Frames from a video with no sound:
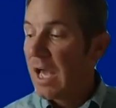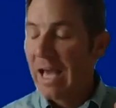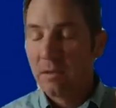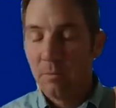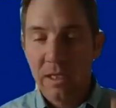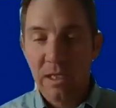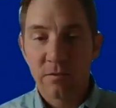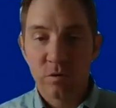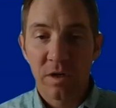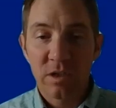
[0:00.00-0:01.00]
At the beginning of
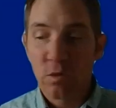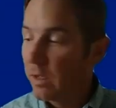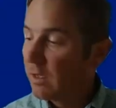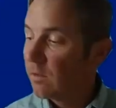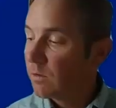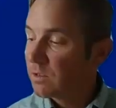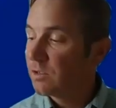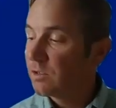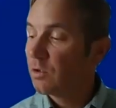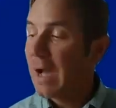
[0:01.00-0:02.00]
2020, there was
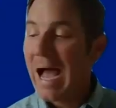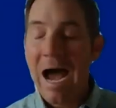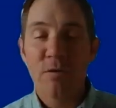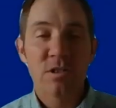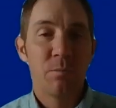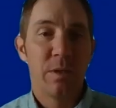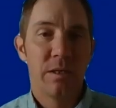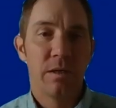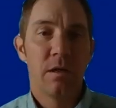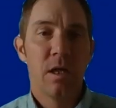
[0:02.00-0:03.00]
also House
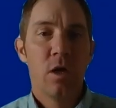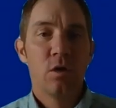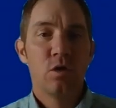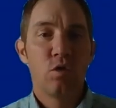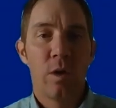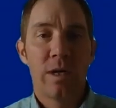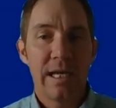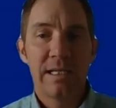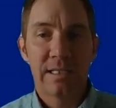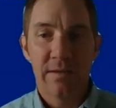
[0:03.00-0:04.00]
Bill
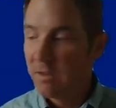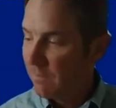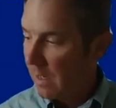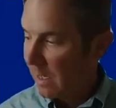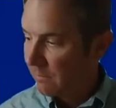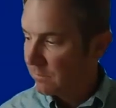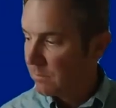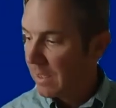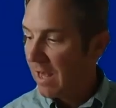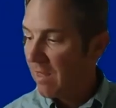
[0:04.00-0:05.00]
2875,
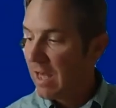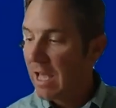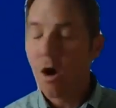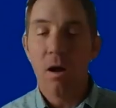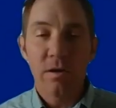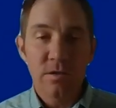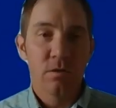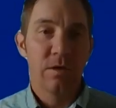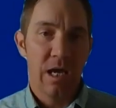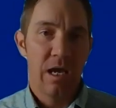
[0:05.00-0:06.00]
and that
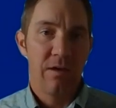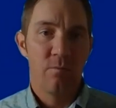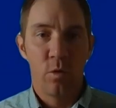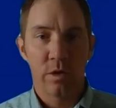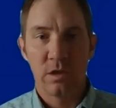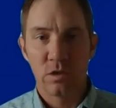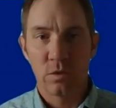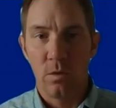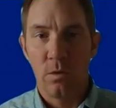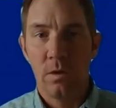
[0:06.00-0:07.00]
also gave more
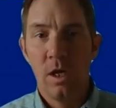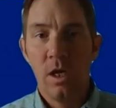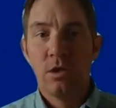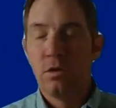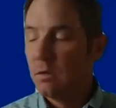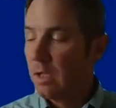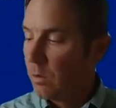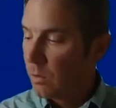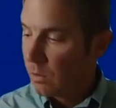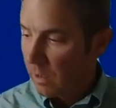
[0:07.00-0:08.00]
control to the
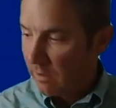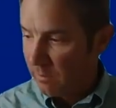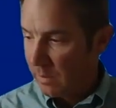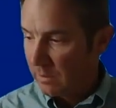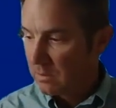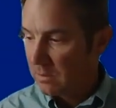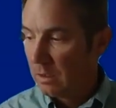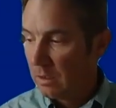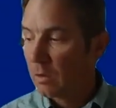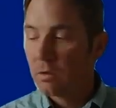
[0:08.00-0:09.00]
local governments and
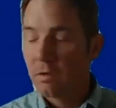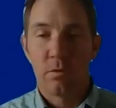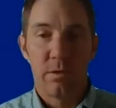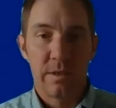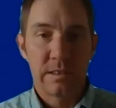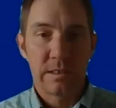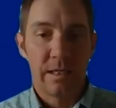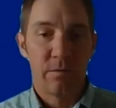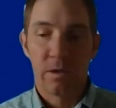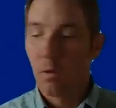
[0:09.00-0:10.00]
local authorities, and
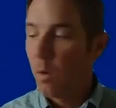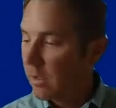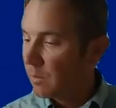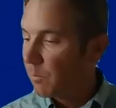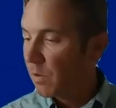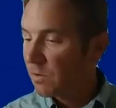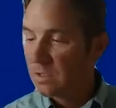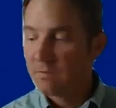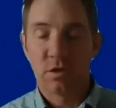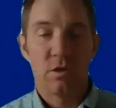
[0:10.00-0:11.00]
it required the
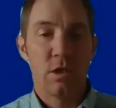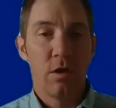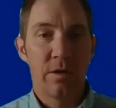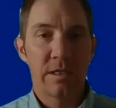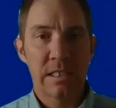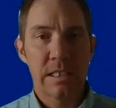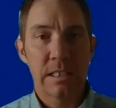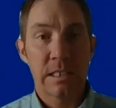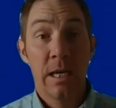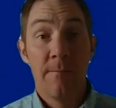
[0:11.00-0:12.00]
posting of certain
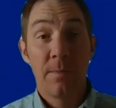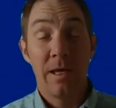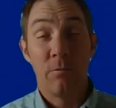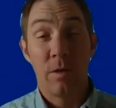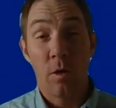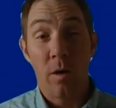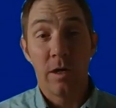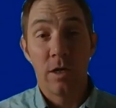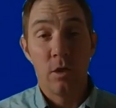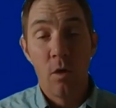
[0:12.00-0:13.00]
notices. It
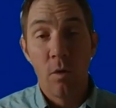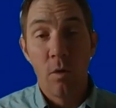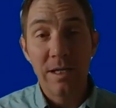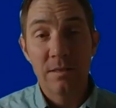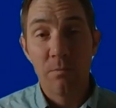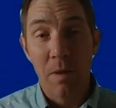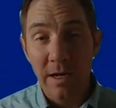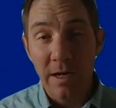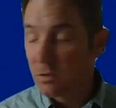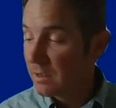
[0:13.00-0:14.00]
required noise
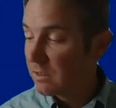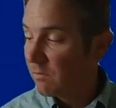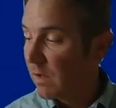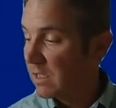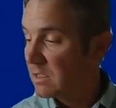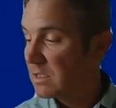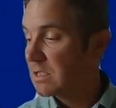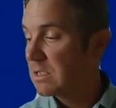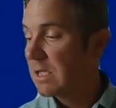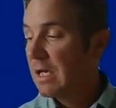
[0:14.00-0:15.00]
monitoring
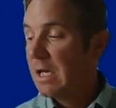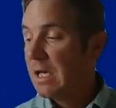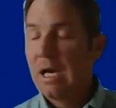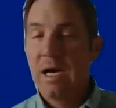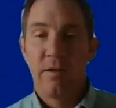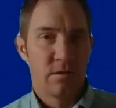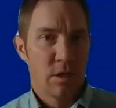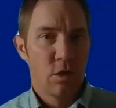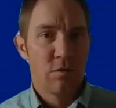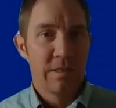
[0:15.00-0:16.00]
devices. There was
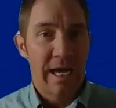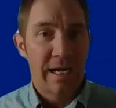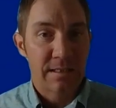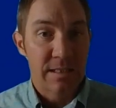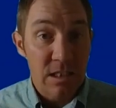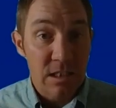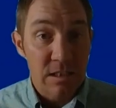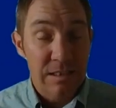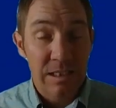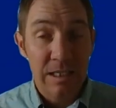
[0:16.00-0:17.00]
a new taxation
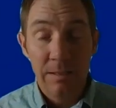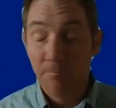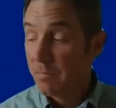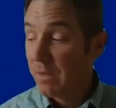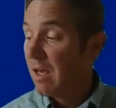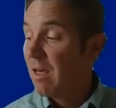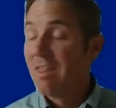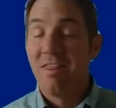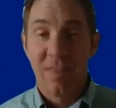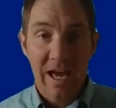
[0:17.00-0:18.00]
scheme
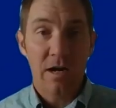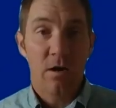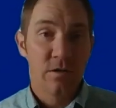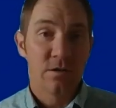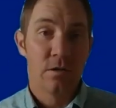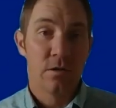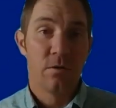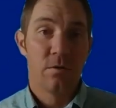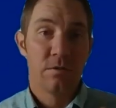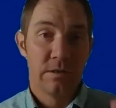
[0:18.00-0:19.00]
that
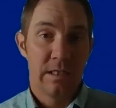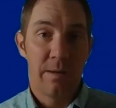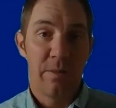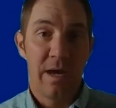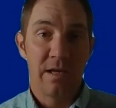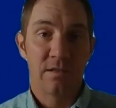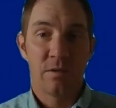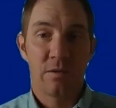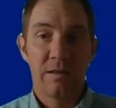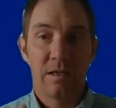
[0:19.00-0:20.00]
also did not pass. So
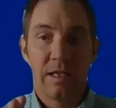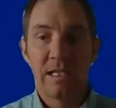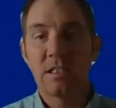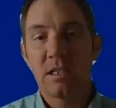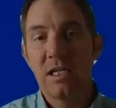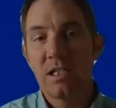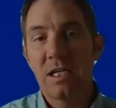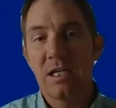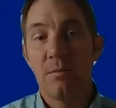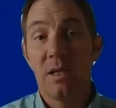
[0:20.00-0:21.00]
again, the
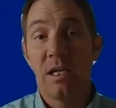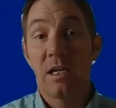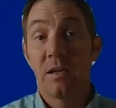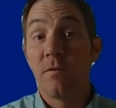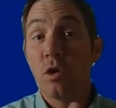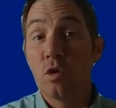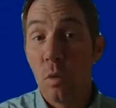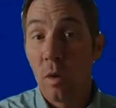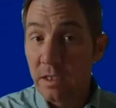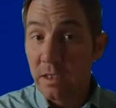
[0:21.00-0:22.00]
legislation at the beginning of
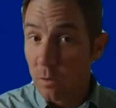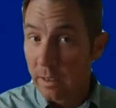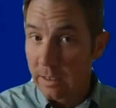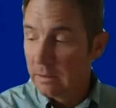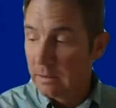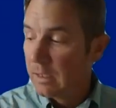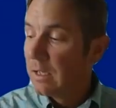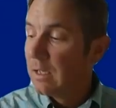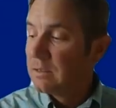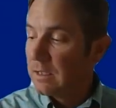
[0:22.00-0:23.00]
2020
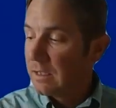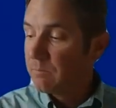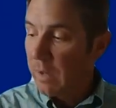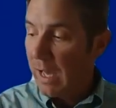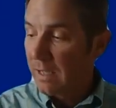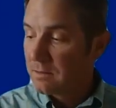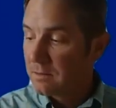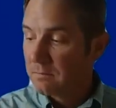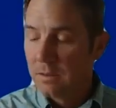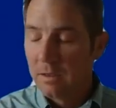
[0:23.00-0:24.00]
didn't pass,
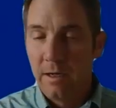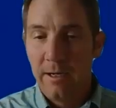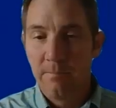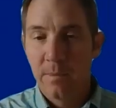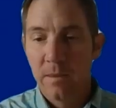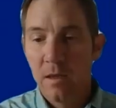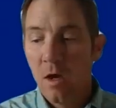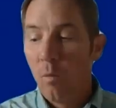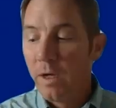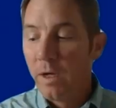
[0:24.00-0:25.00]
all right?
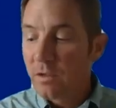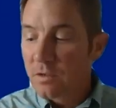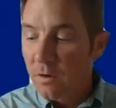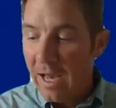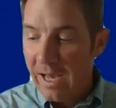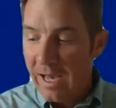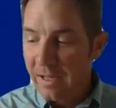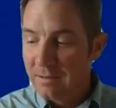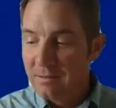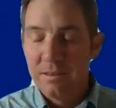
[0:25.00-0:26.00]
We also
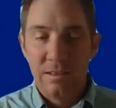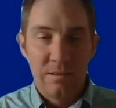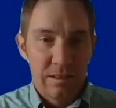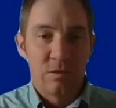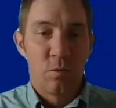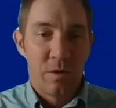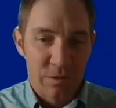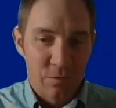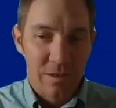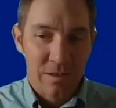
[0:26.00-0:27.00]
had in
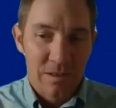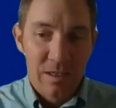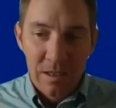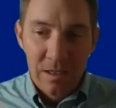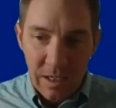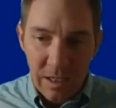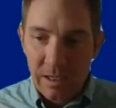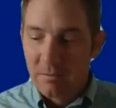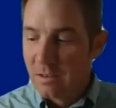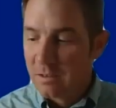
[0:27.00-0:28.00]
2020,
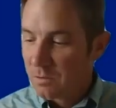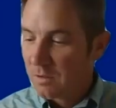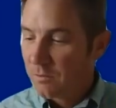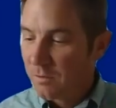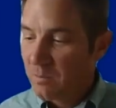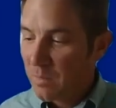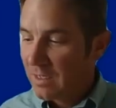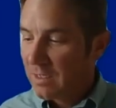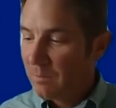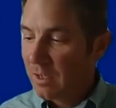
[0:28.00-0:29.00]
this sort of great
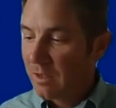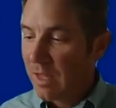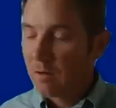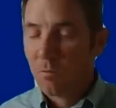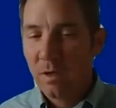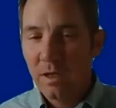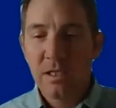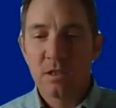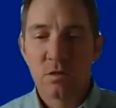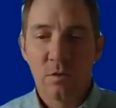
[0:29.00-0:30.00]
pandemic that
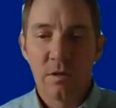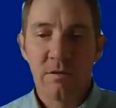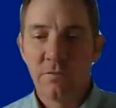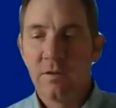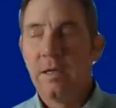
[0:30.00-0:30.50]
really sort of